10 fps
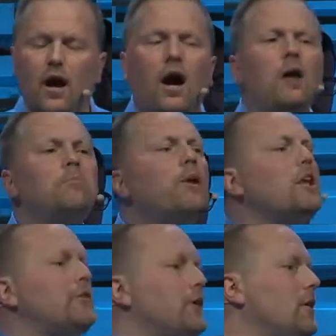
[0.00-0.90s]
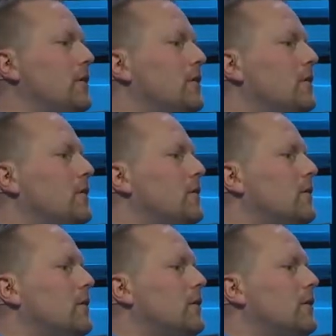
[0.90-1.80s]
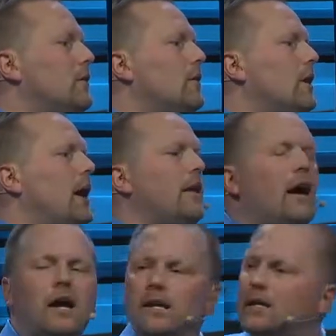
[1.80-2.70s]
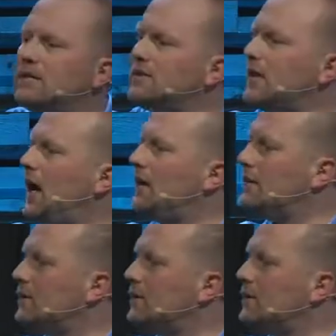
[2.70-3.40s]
unbelieving and not connected to God.